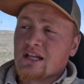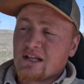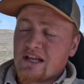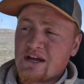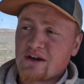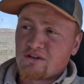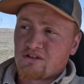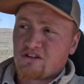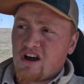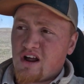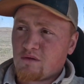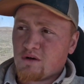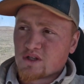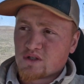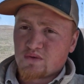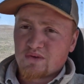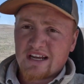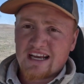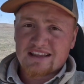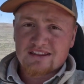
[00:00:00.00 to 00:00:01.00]
later on
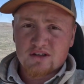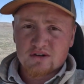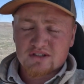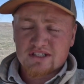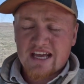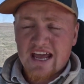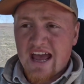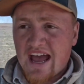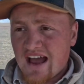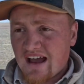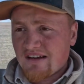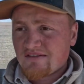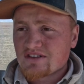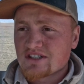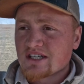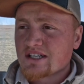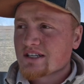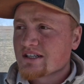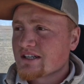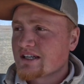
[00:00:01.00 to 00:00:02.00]
once we get those calves
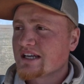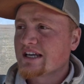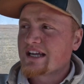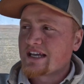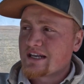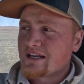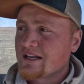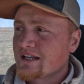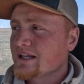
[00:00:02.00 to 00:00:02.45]
in.